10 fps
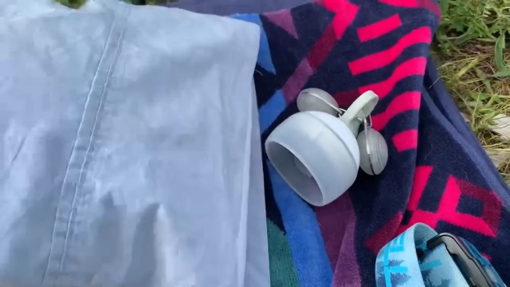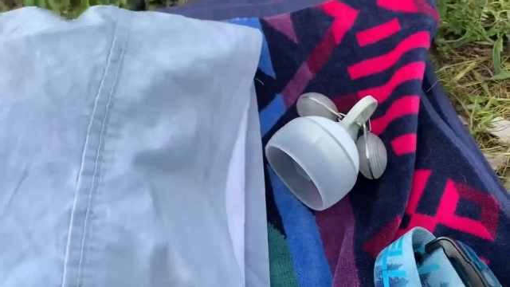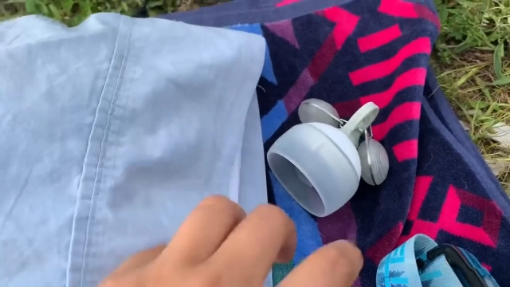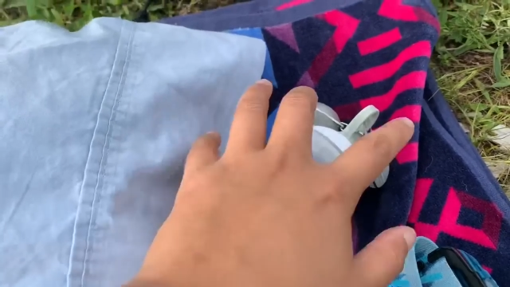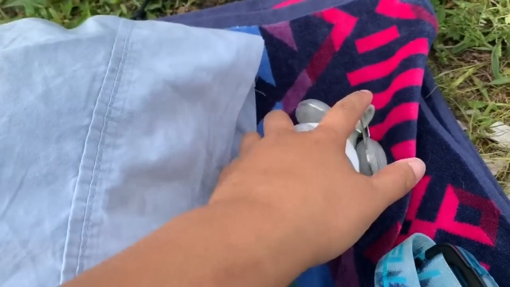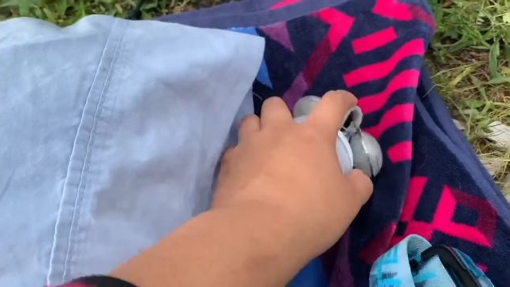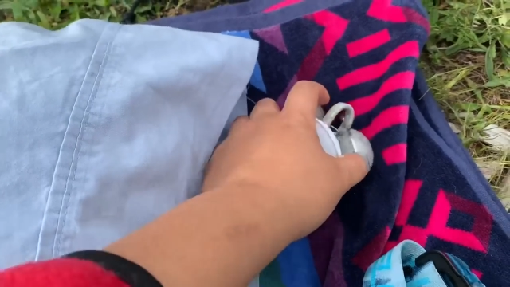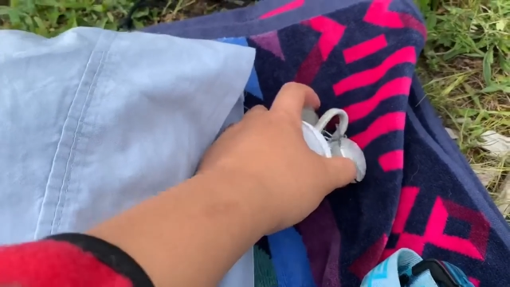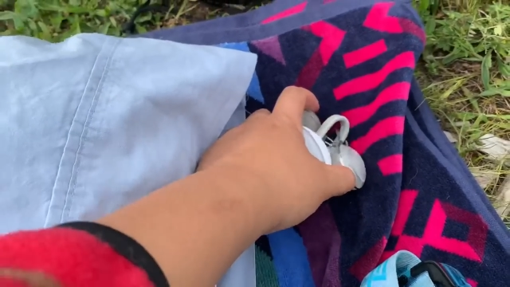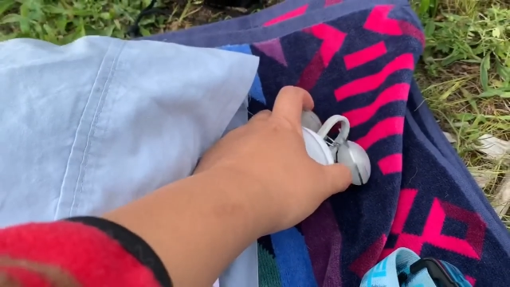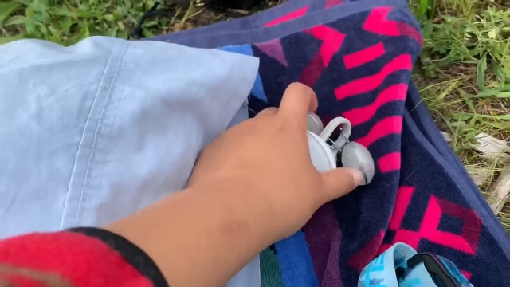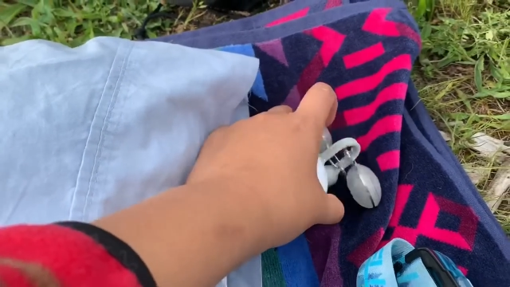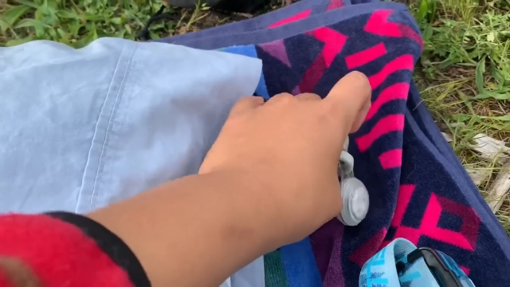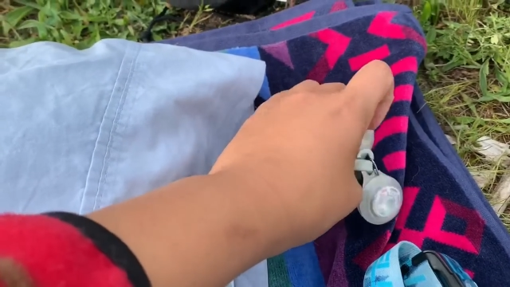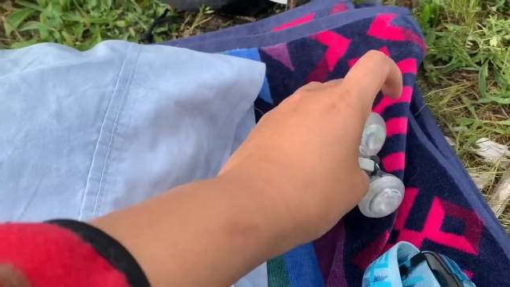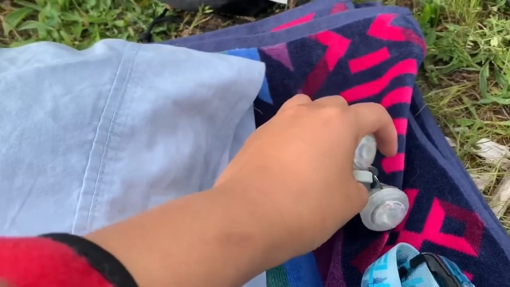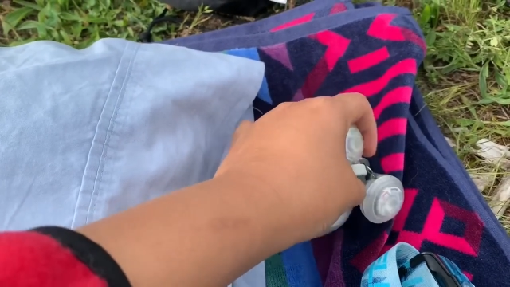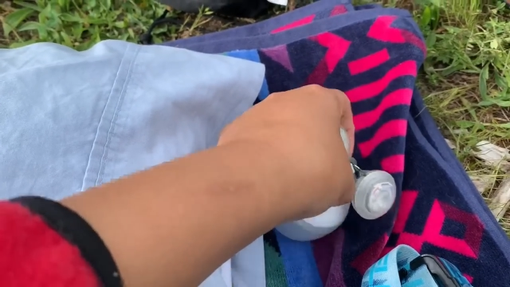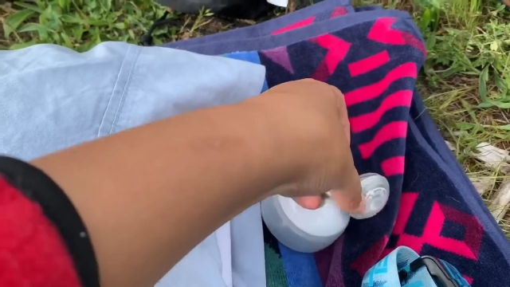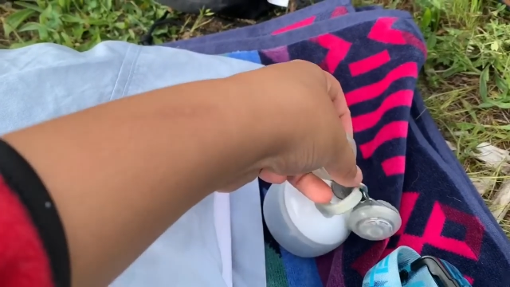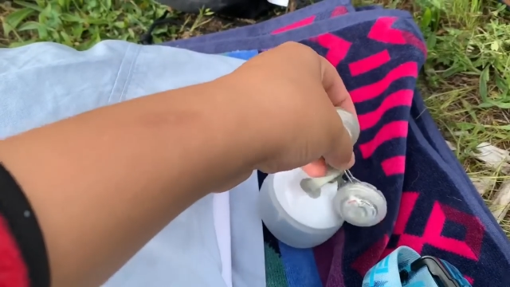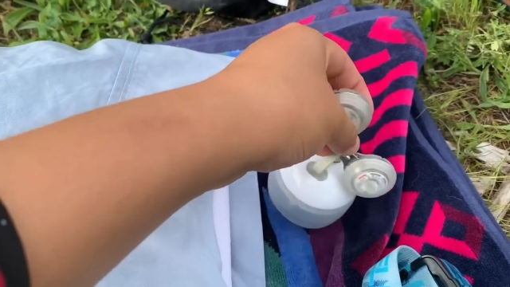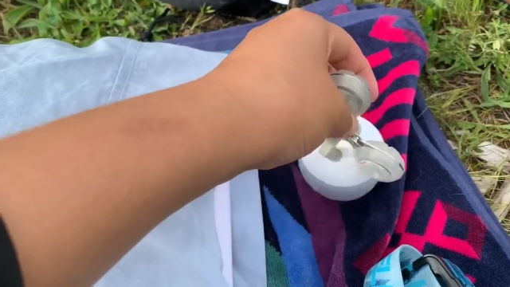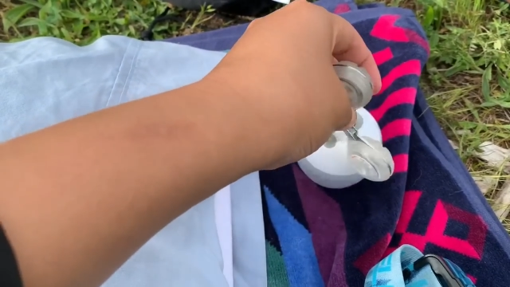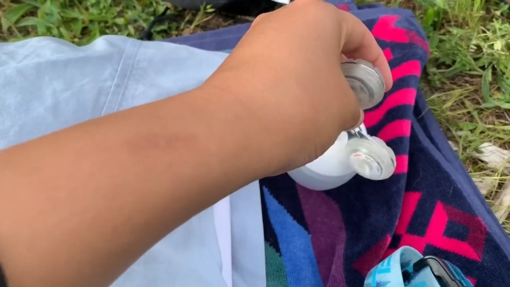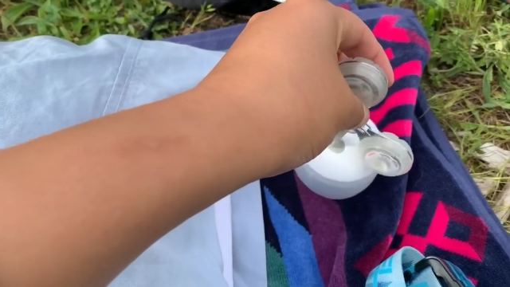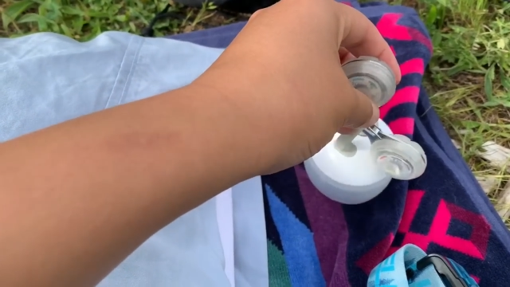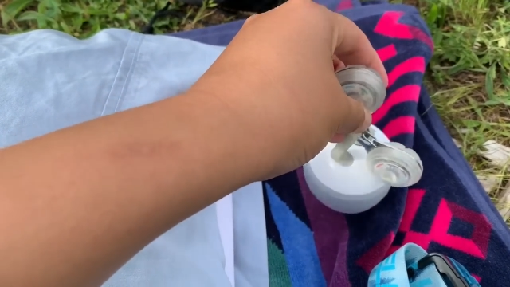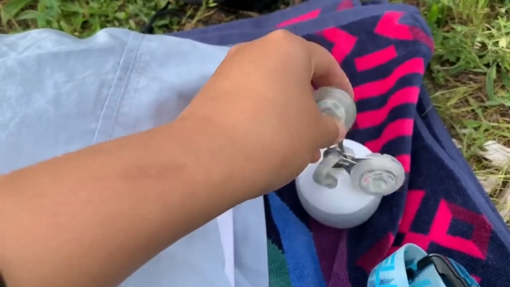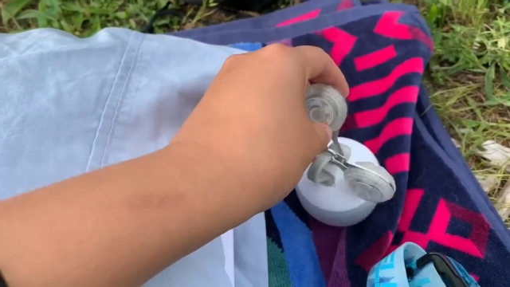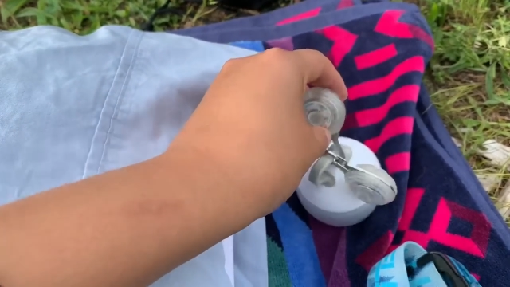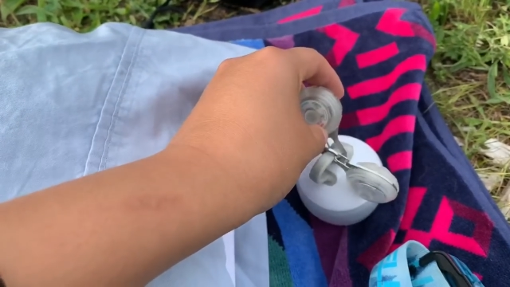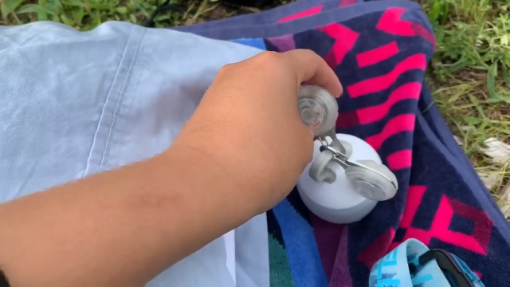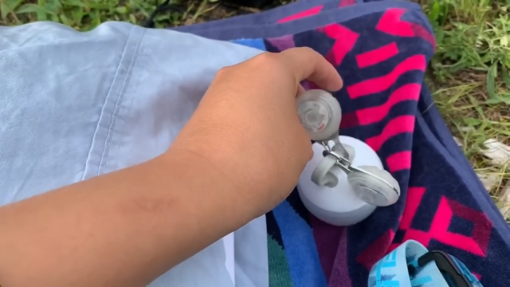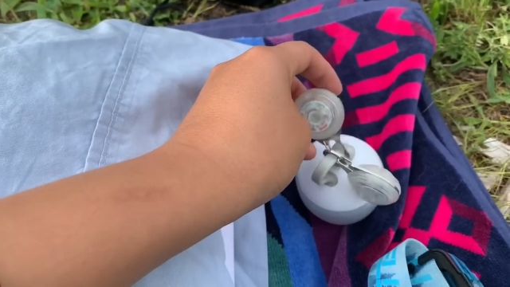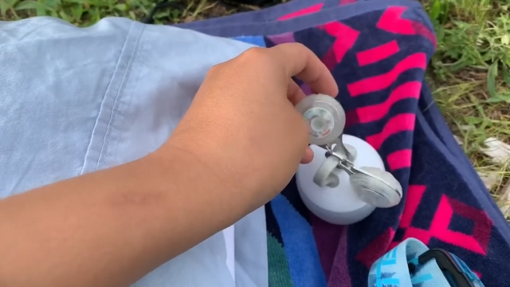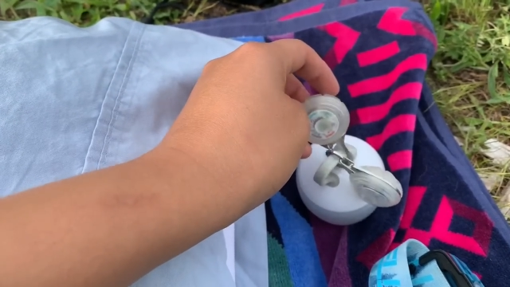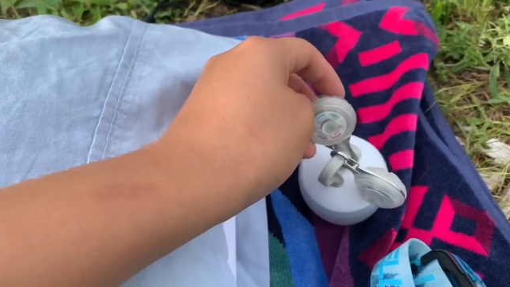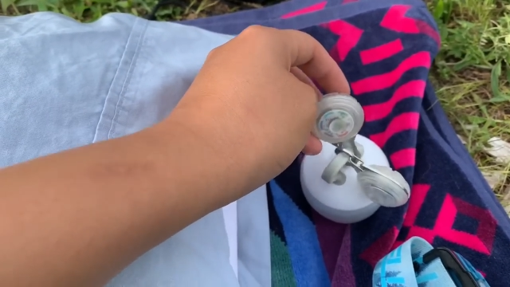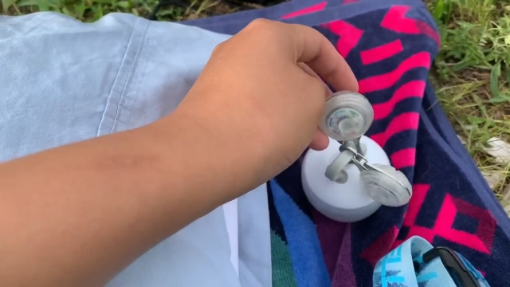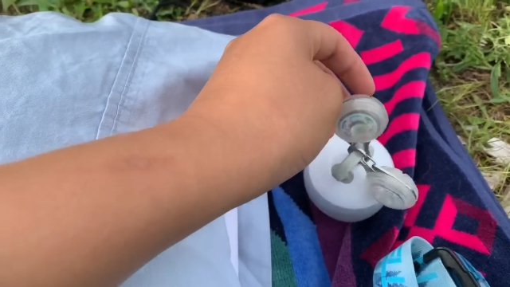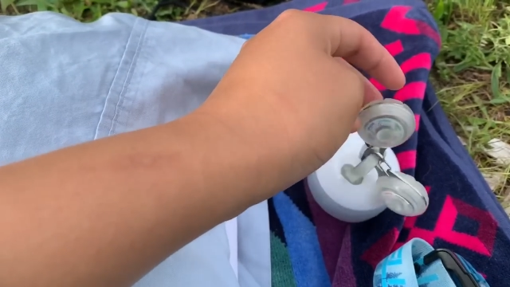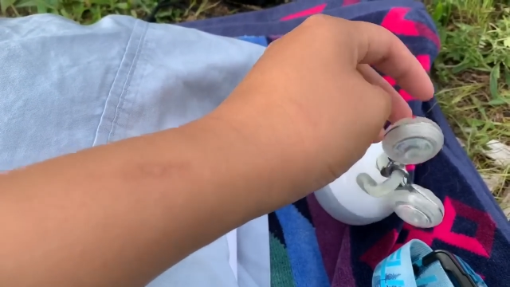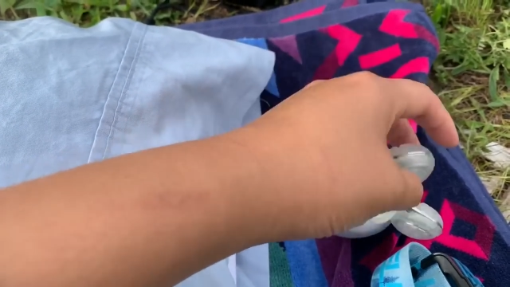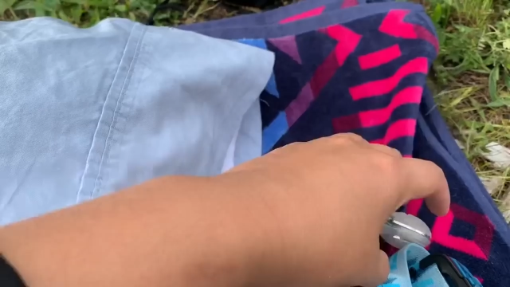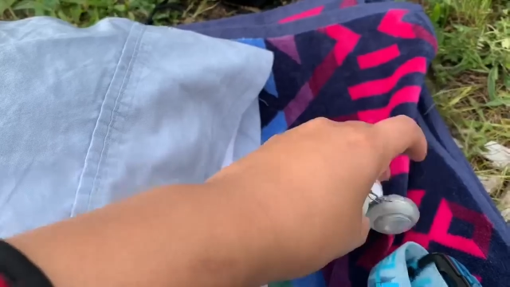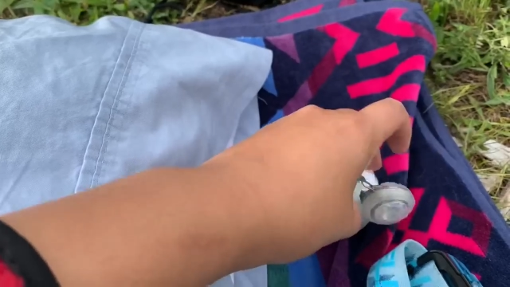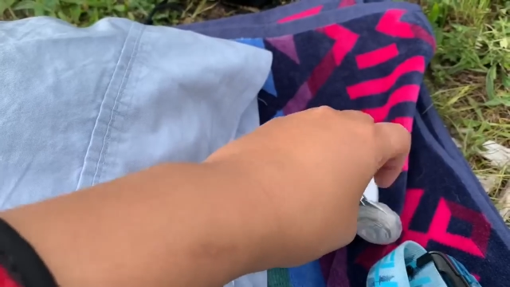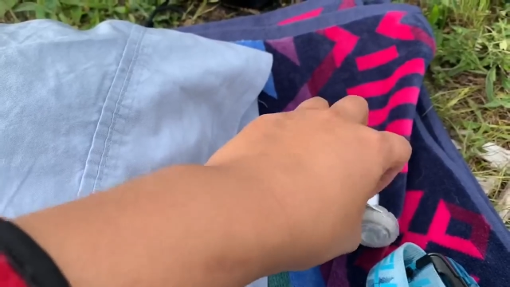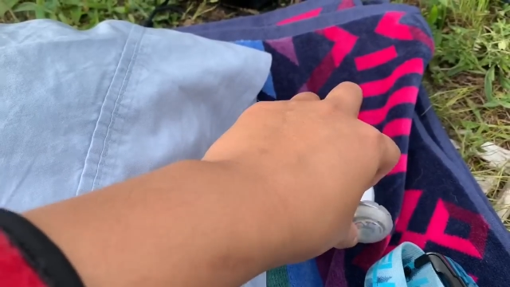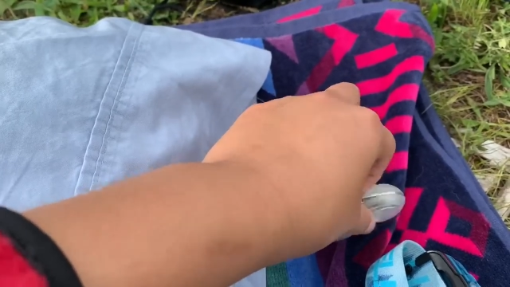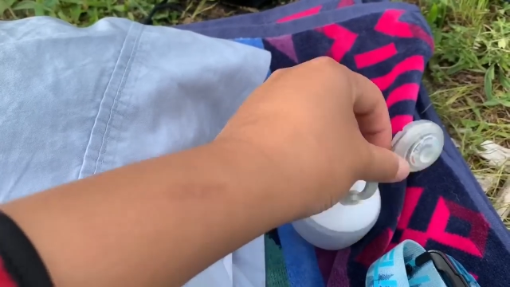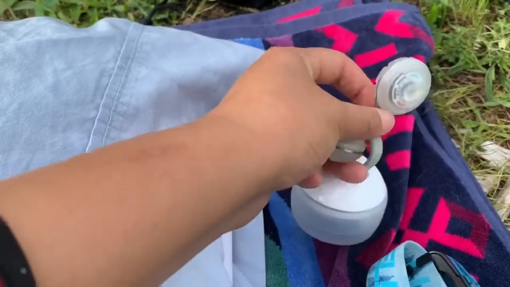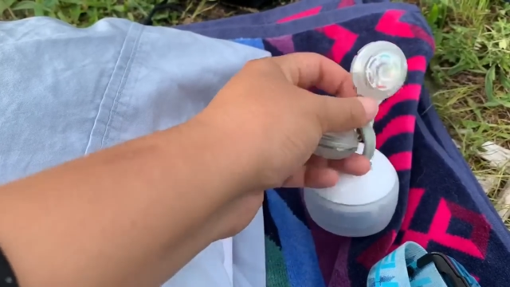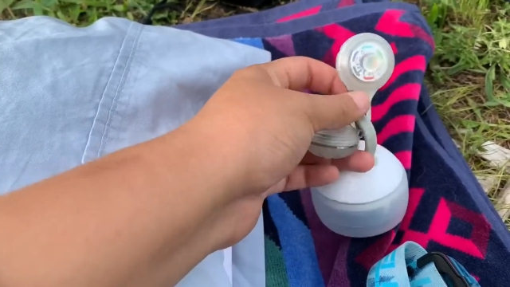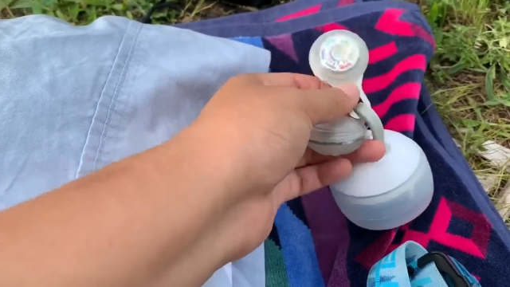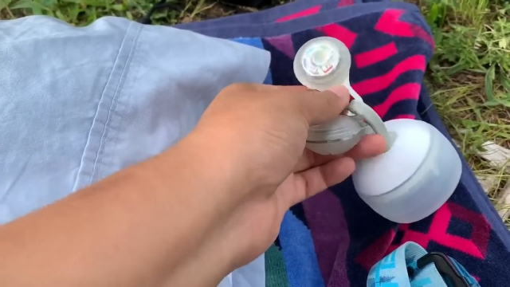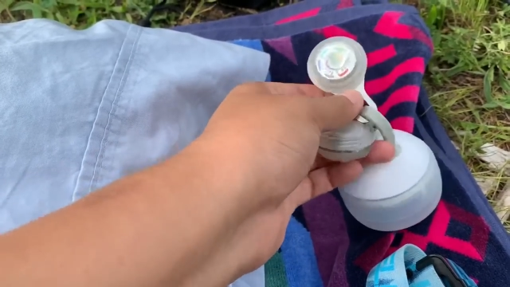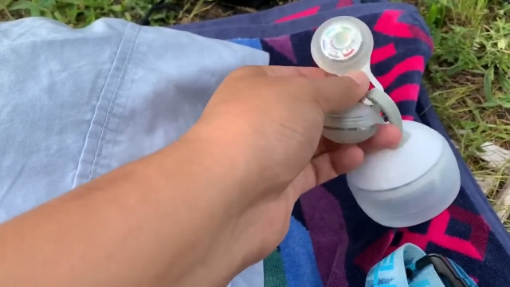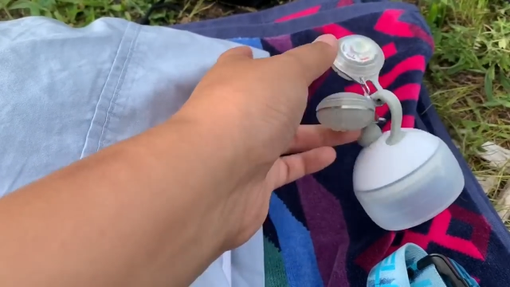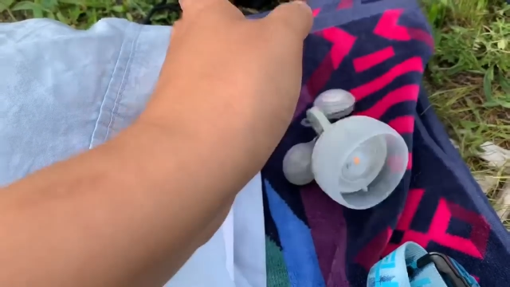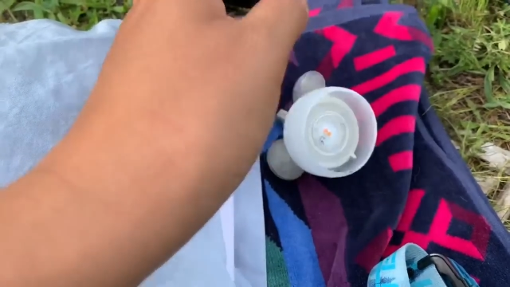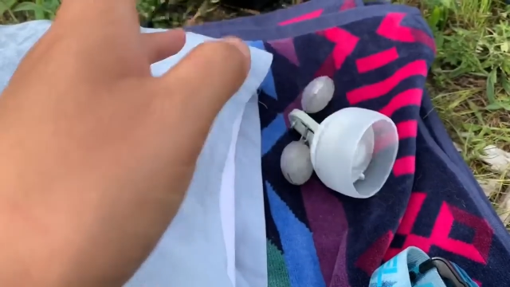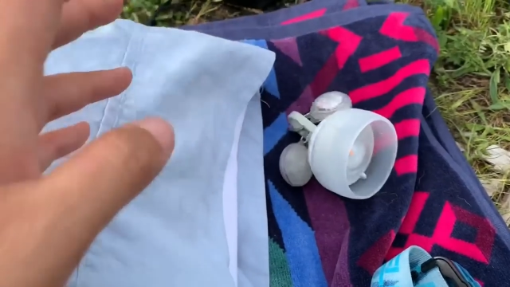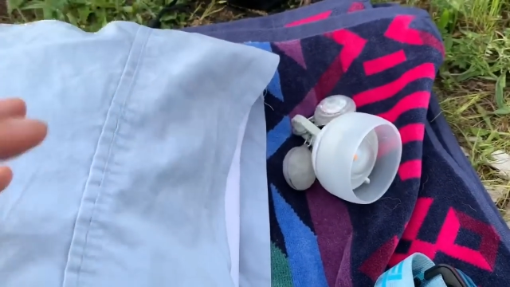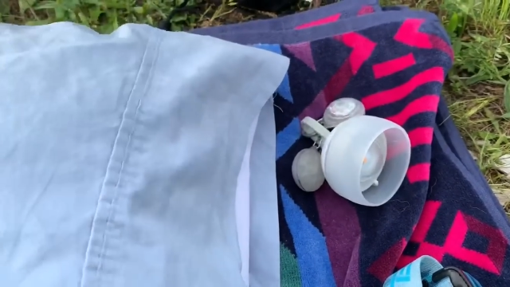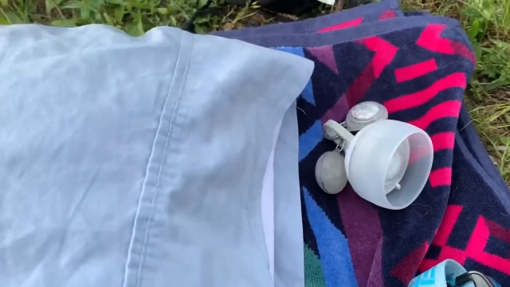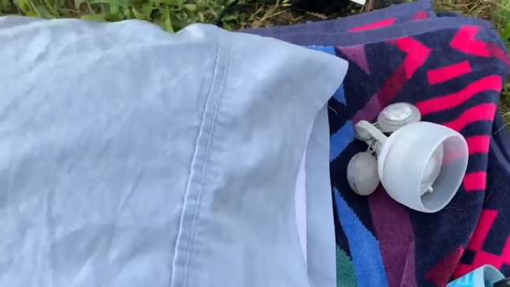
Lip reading: No face is visible, so there are no lips to read.